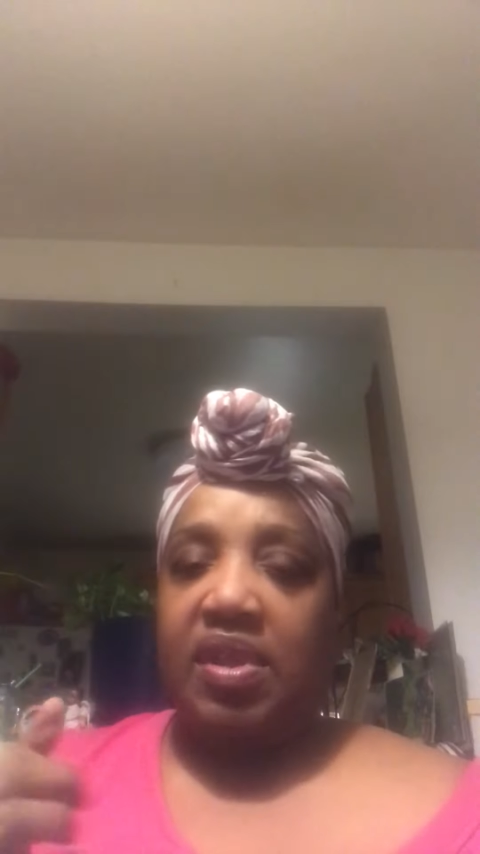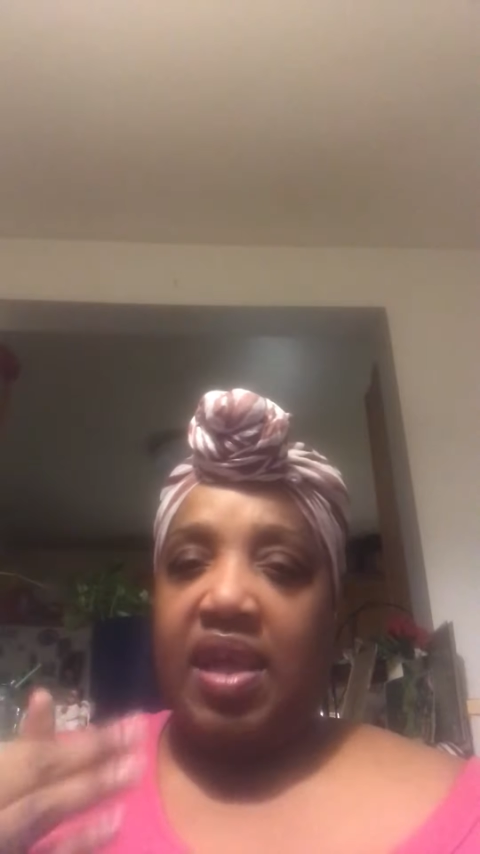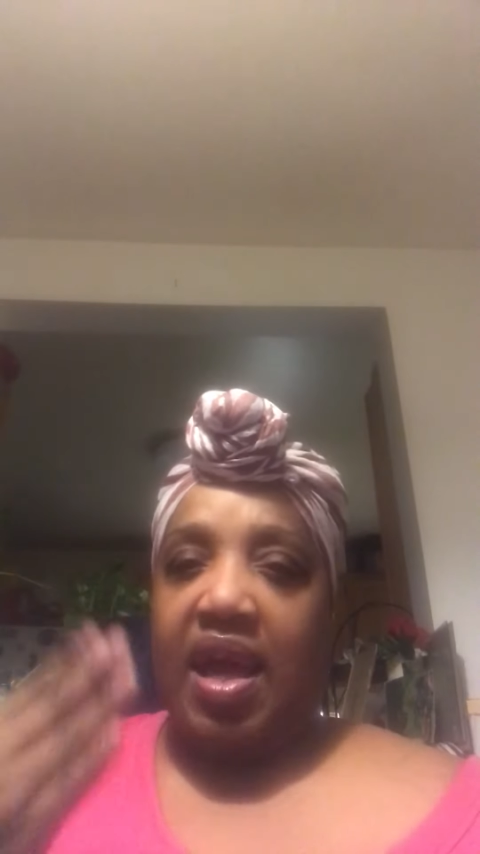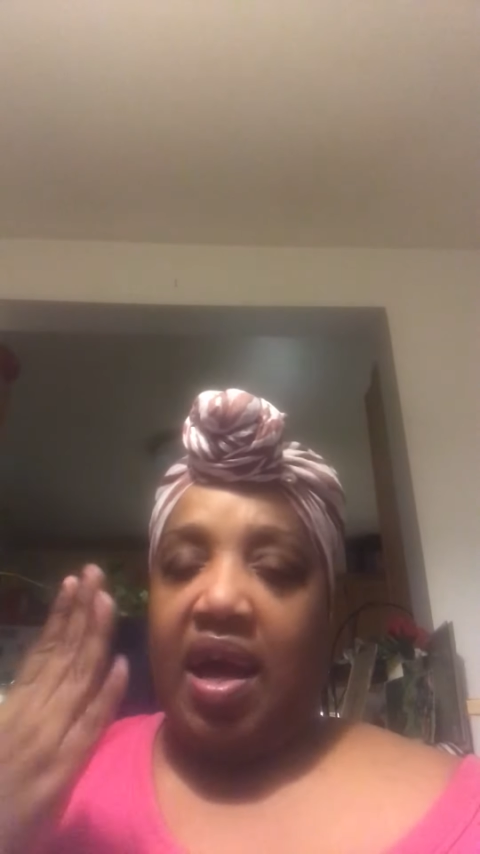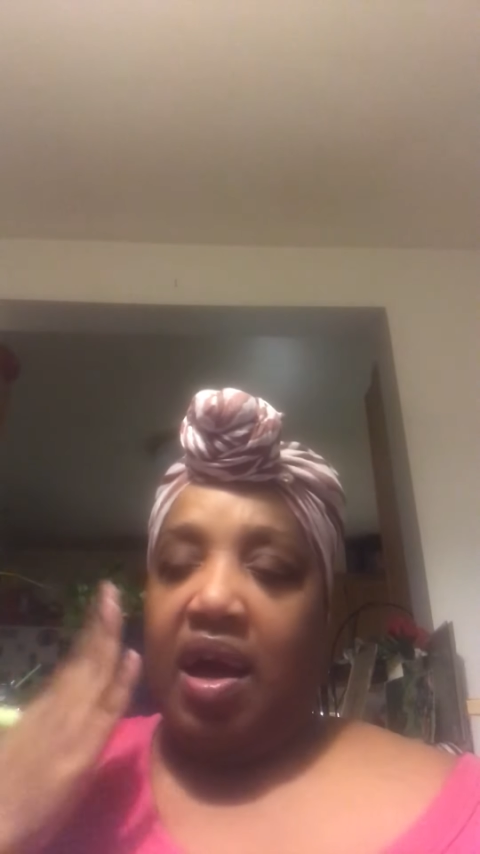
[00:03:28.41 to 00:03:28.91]

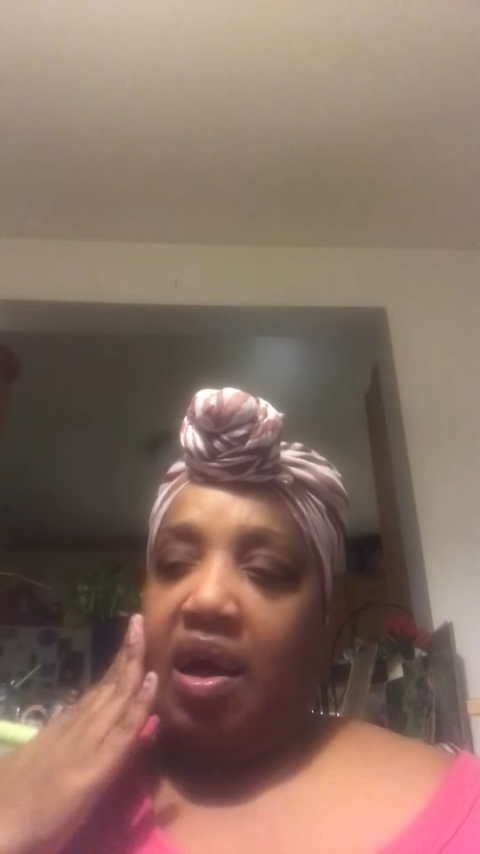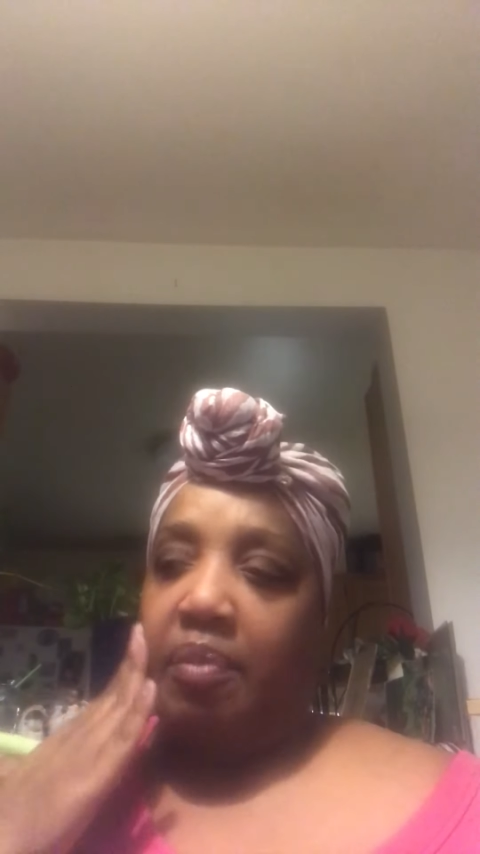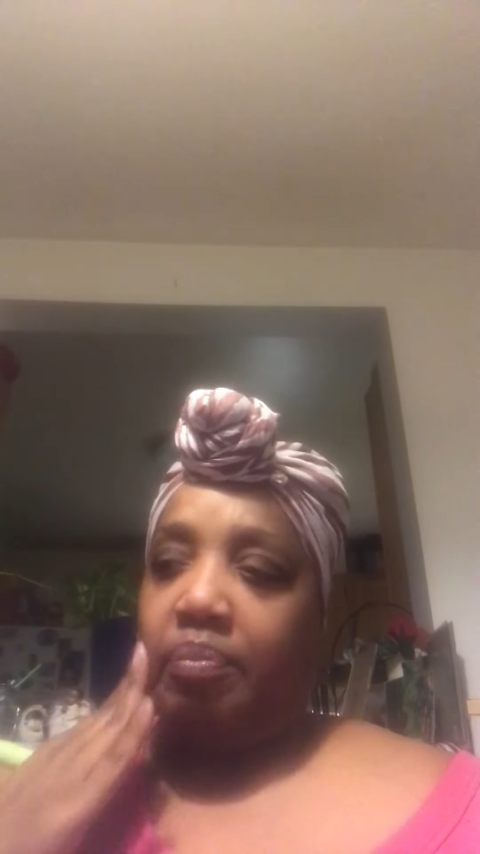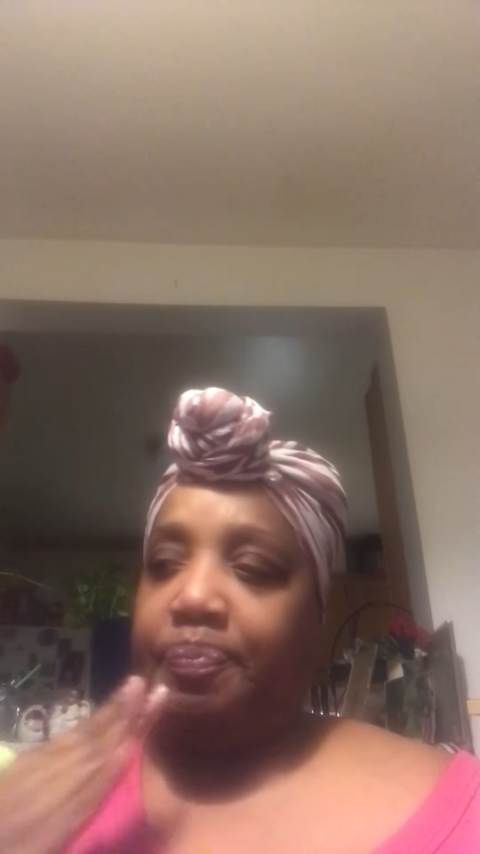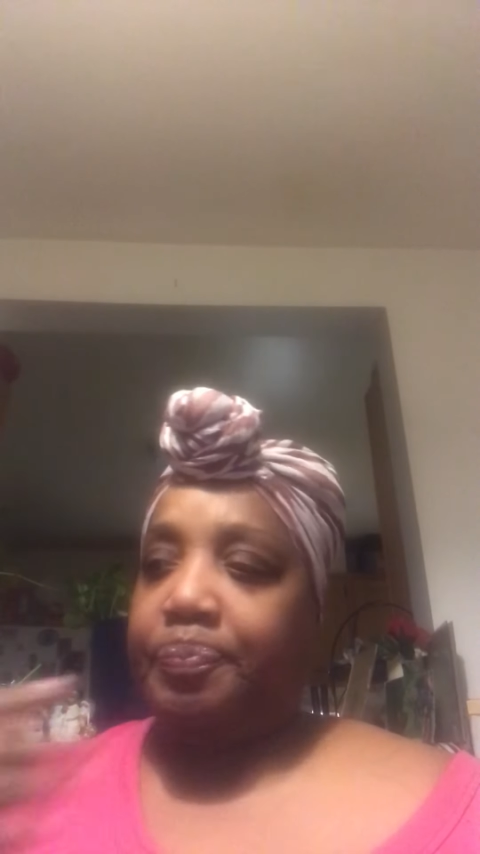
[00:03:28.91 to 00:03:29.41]

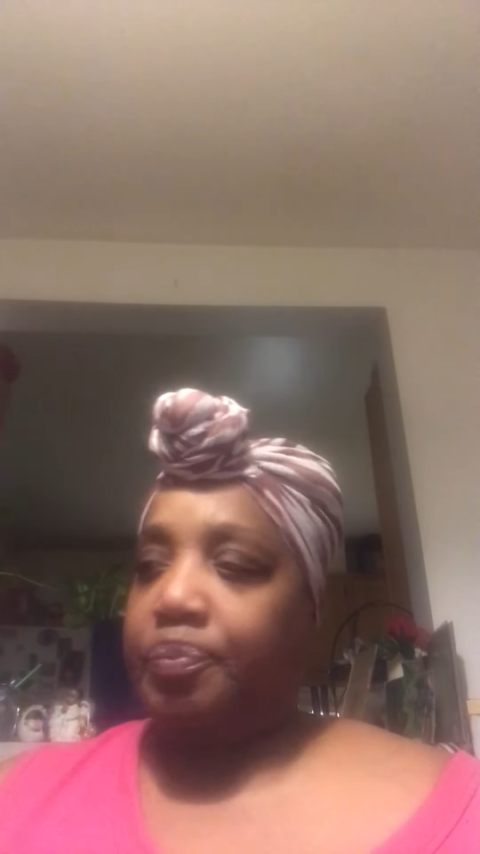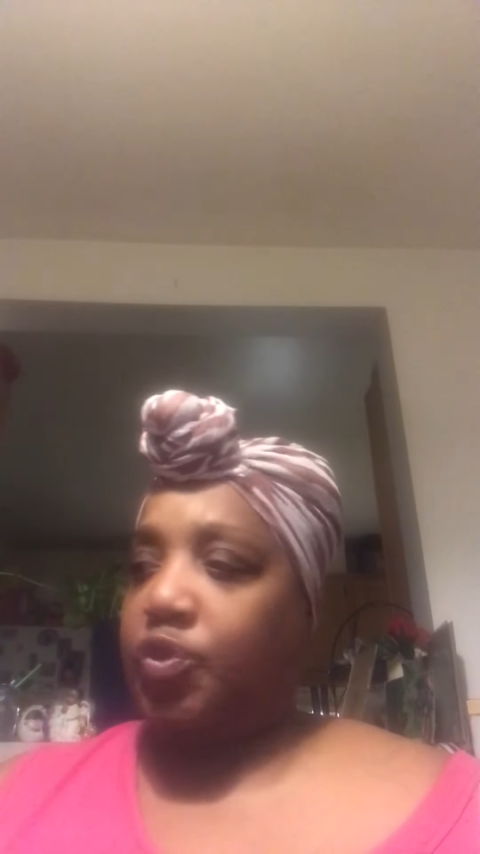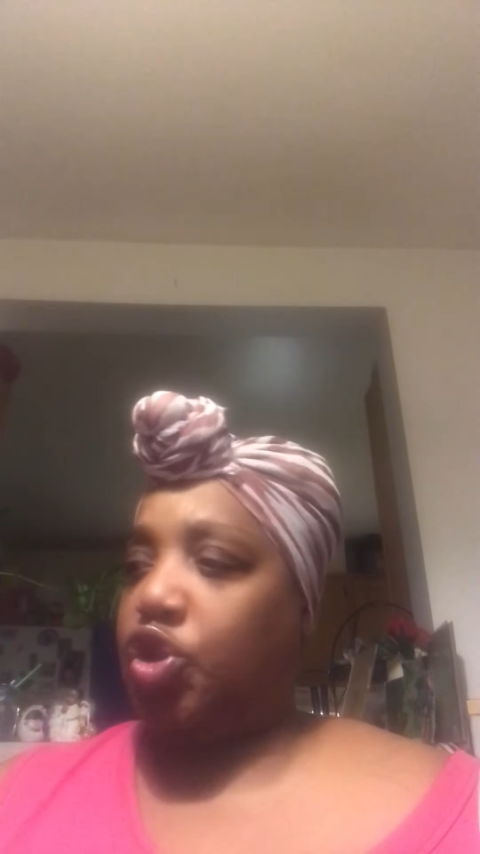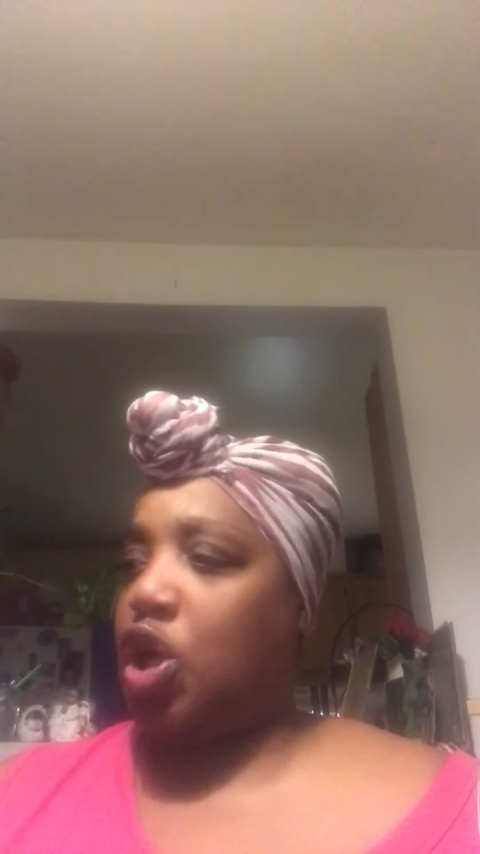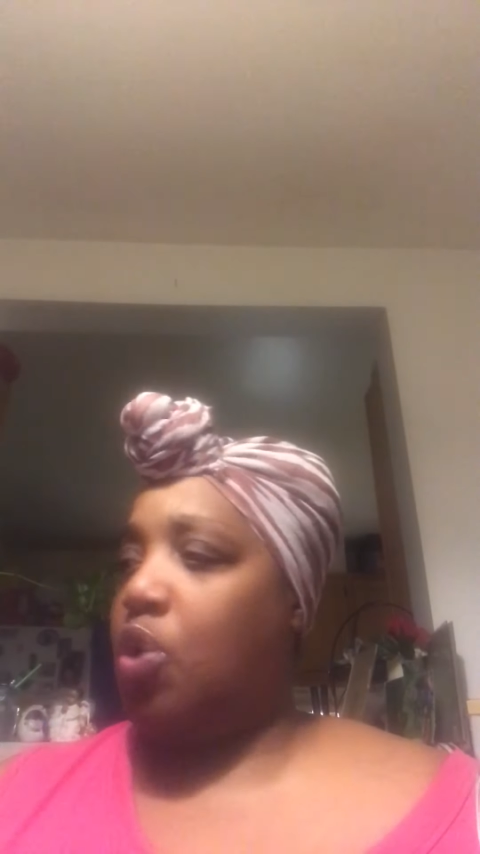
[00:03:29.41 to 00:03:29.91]
their
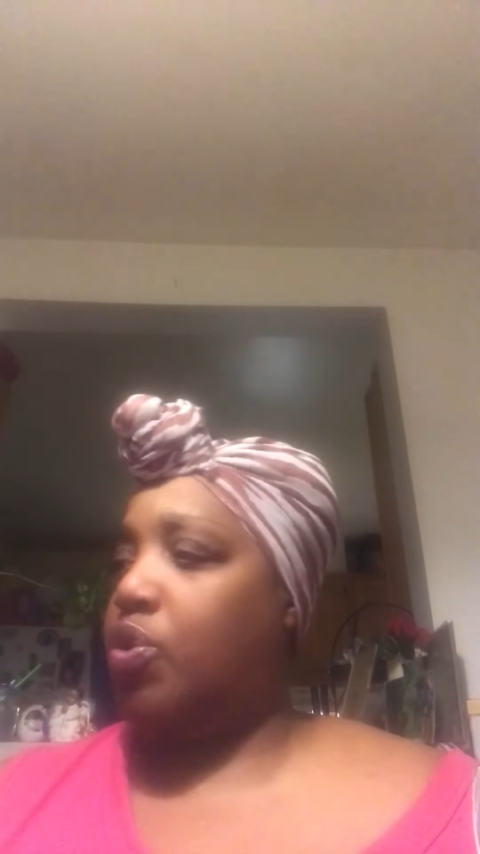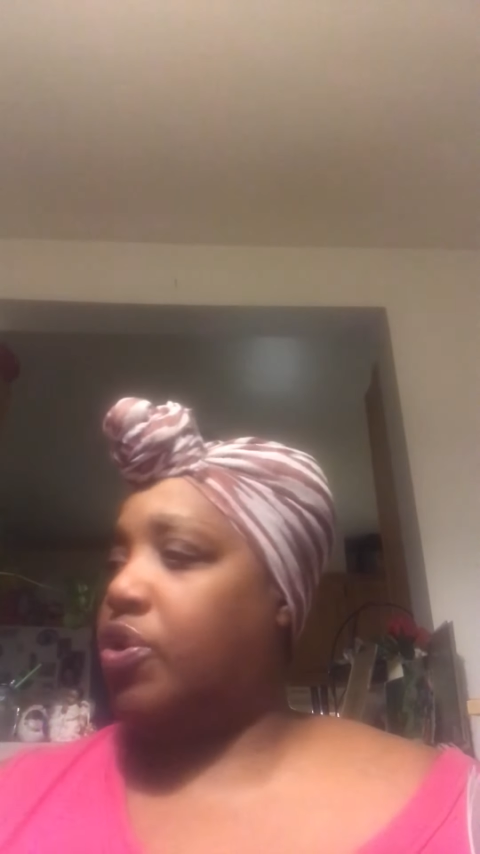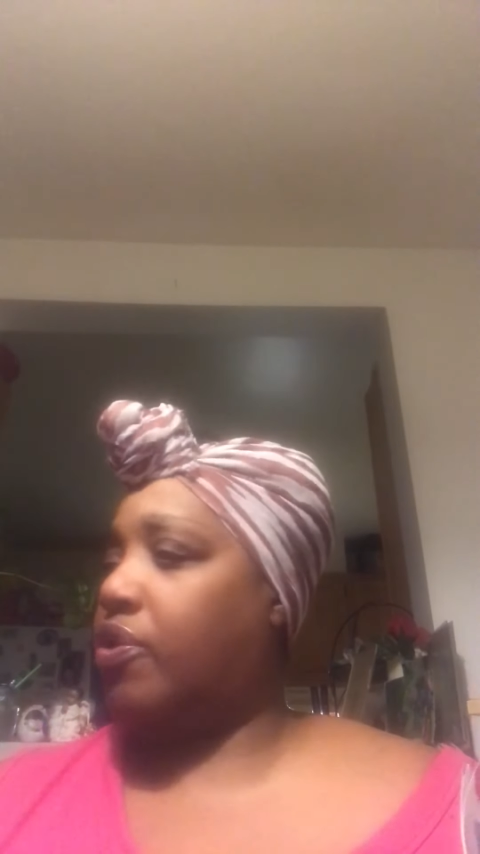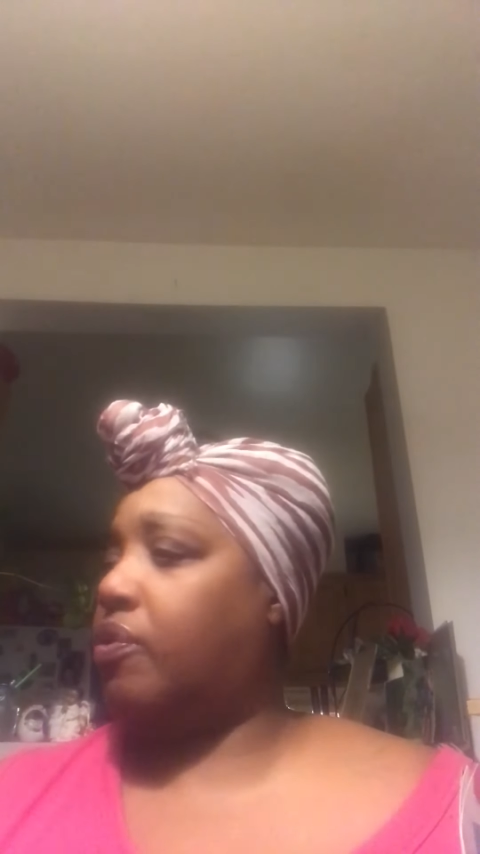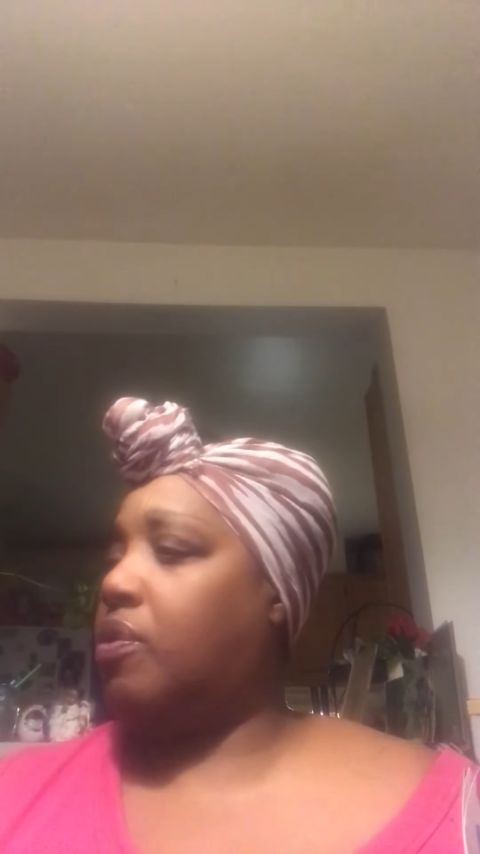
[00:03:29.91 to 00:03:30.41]

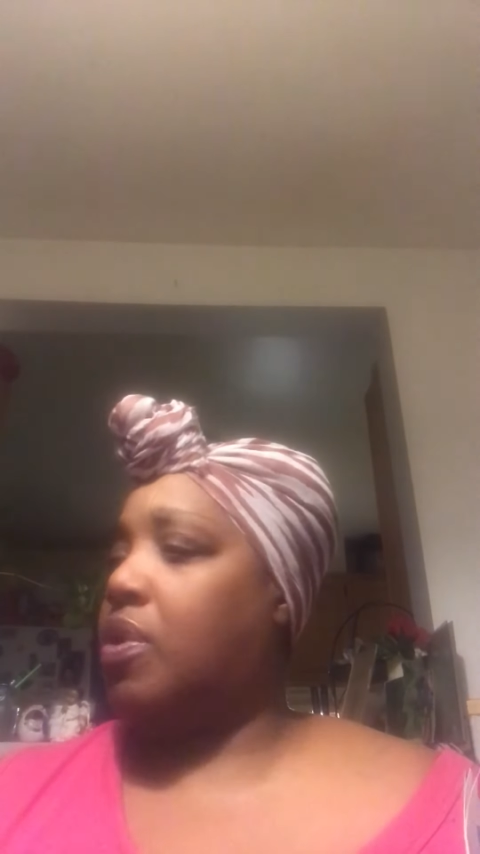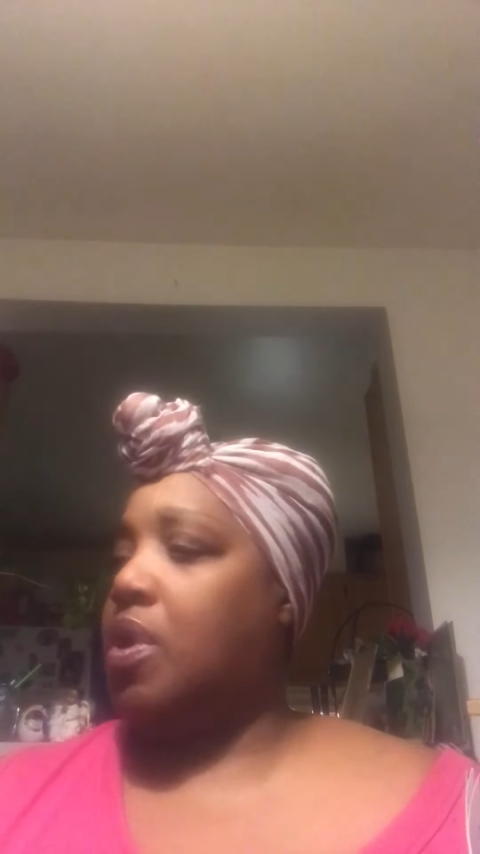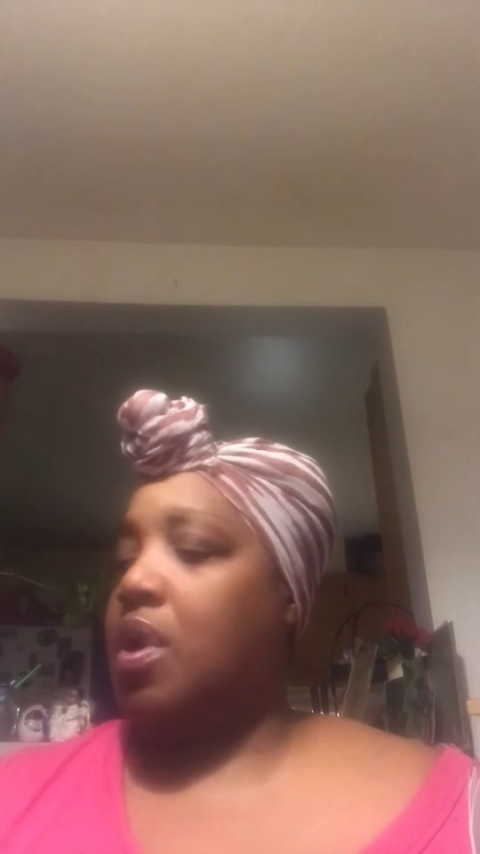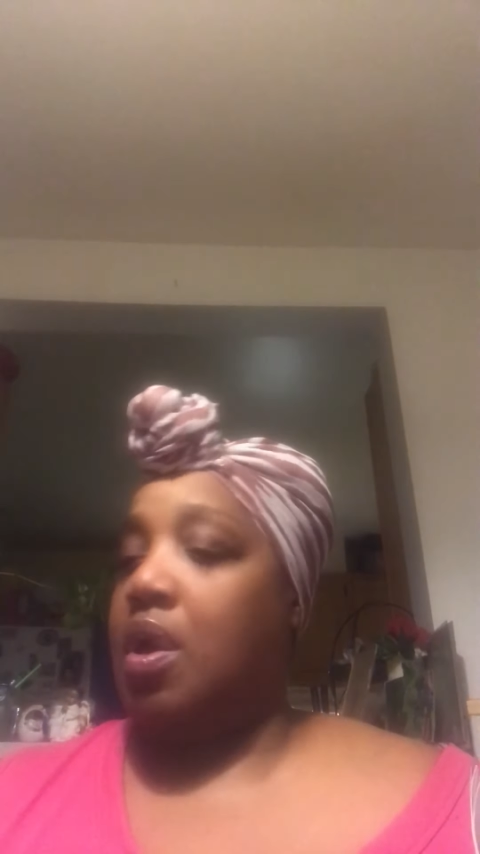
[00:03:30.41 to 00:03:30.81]
toner.